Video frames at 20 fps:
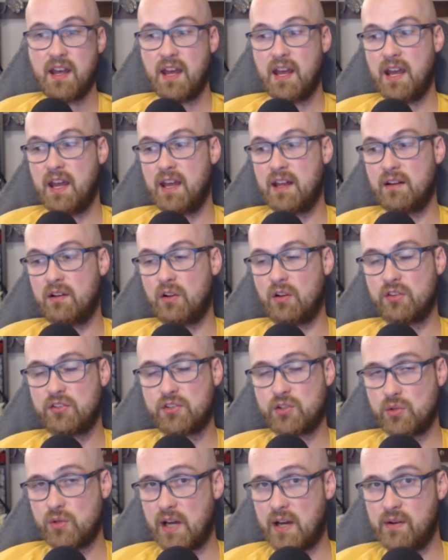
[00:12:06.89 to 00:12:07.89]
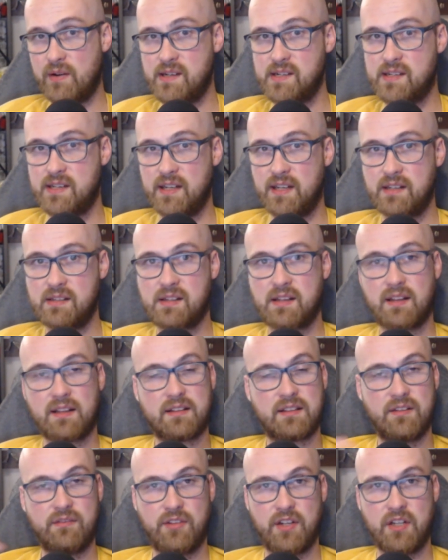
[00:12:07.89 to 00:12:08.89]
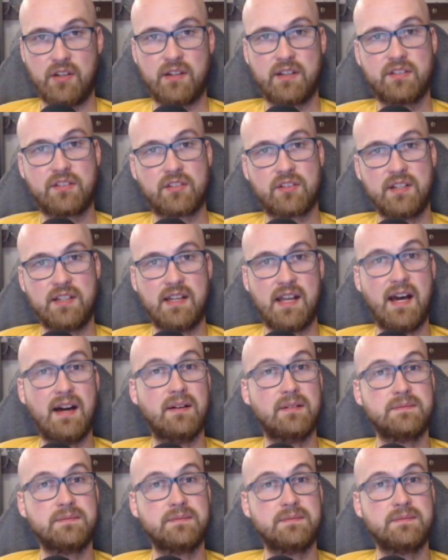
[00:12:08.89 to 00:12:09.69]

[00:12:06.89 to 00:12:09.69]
and also how it did. Click the video on screen now.